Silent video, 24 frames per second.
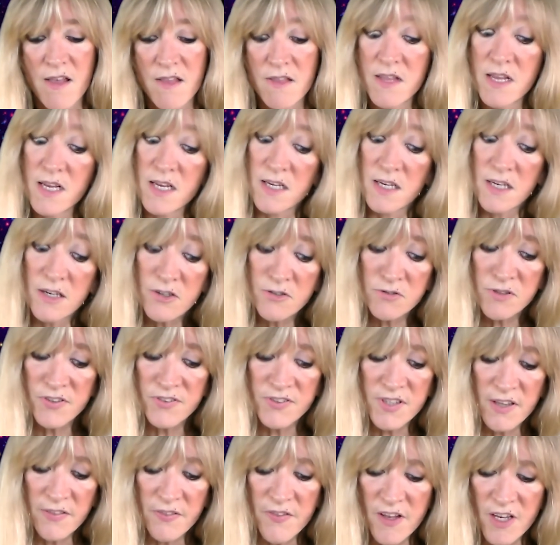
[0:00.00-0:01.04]
the
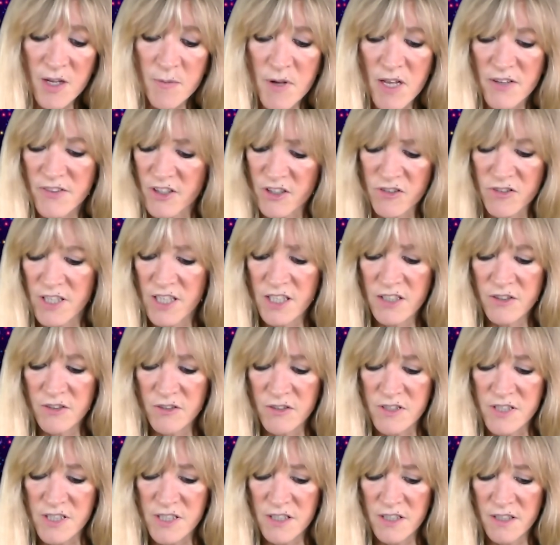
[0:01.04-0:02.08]
interesting thing about the Green
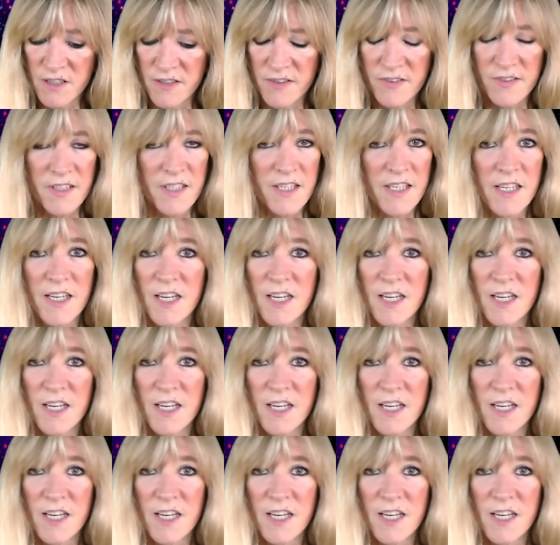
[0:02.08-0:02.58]
New Deal is